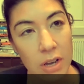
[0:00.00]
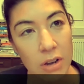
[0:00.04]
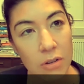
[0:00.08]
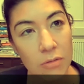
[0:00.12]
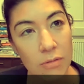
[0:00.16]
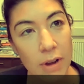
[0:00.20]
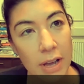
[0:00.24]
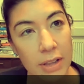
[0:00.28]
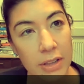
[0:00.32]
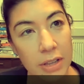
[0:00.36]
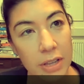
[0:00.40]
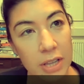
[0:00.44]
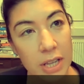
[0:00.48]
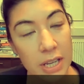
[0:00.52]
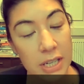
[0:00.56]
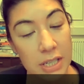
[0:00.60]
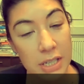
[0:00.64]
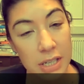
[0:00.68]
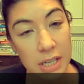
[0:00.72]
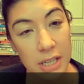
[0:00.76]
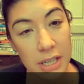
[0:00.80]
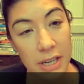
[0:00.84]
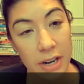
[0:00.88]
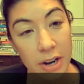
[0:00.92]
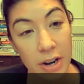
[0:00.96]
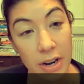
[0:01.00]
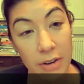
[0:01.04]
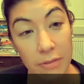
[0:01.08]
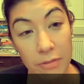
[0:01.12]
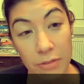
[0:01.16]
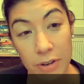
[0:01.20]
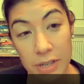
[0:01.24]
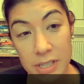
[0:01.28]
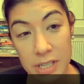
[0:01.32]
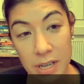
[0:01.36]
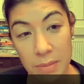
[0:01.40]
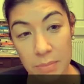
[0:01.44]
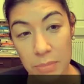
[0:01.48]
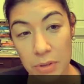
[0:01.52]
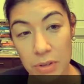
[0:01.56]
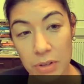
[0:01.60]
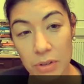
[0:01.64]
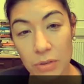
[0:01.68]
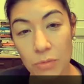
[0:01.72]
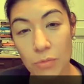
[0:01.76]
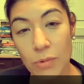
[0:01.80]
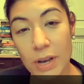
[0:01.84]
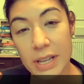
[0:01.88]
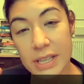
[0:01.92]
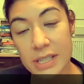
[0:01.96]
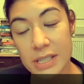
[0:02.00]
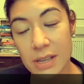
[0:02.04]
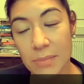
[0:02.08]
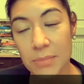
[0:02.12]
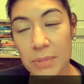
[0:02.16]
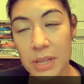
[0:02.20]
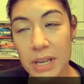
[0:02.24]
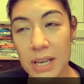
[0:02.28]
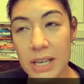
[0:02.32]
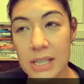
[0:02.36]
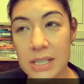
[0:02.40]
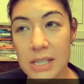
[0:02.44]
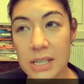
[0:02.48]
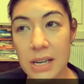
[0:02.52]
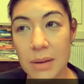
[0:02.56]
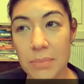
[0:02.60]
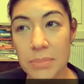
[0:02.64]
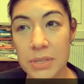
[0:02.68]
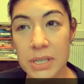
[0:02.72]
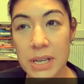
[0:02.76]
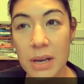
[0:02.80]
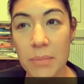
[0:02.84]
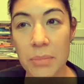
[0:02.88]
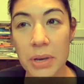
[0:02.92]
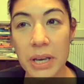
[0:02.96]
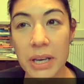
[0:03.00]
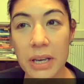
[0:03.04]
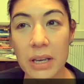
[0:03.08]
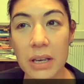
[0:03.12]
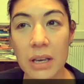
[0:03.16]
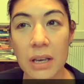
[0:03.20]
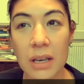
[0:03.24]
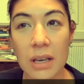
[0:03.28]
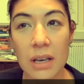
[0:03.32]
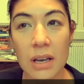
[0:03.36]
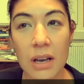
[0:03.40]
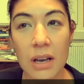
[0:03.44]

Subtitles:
rather than declaring, for example, when something is an epidemic,